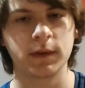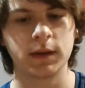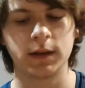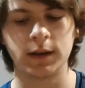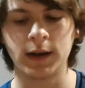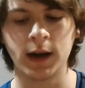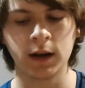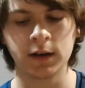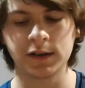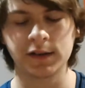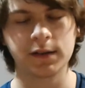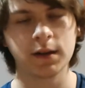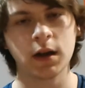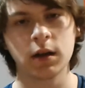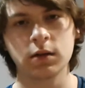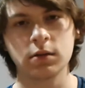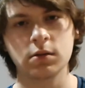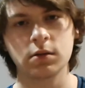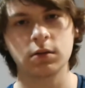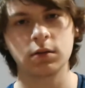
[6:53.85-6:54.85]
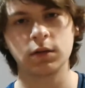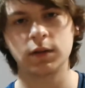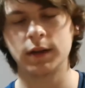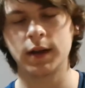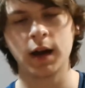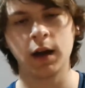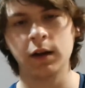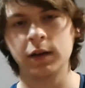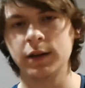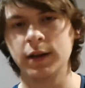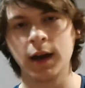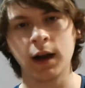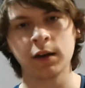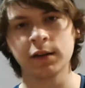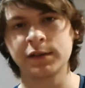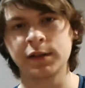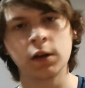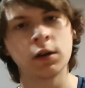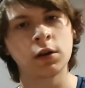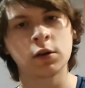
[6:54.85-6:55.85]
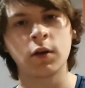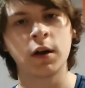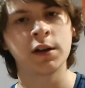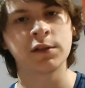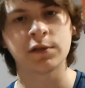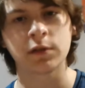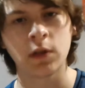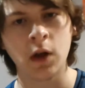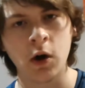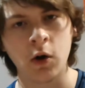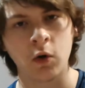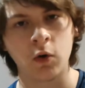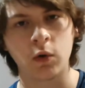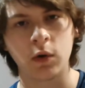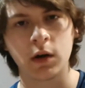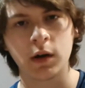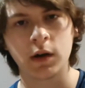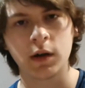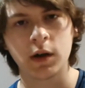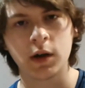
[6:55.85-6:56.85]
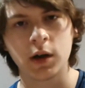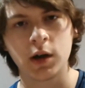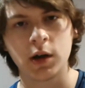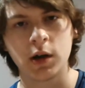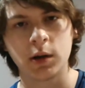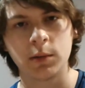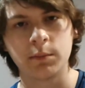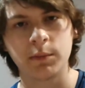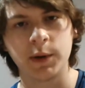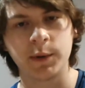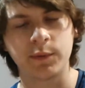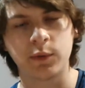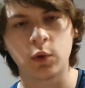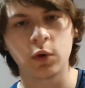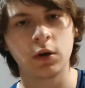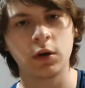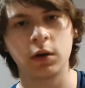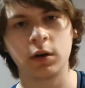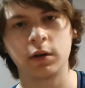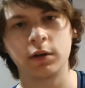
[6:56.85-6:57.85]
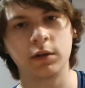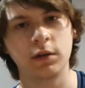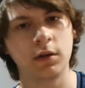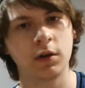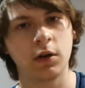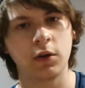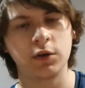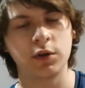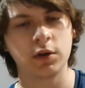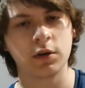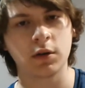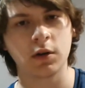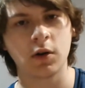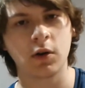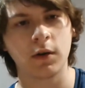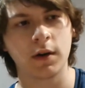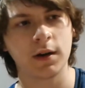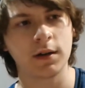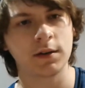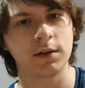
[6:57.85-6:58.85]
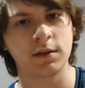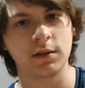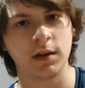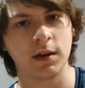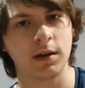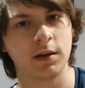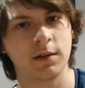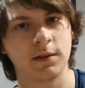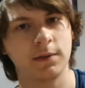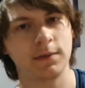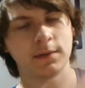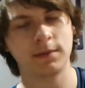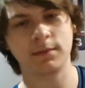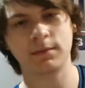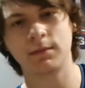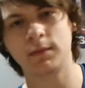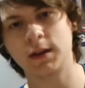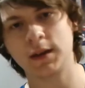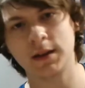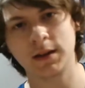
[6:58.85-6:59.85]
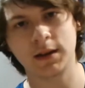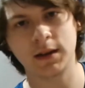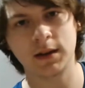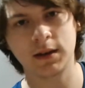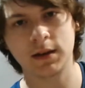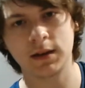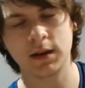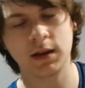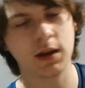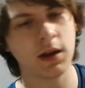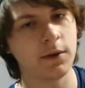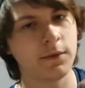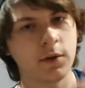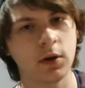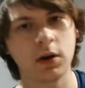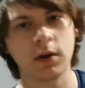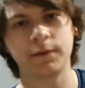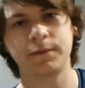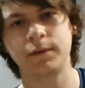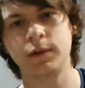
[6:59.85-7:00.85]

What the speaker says: You gotta set your grades low before you can go ahead and give off.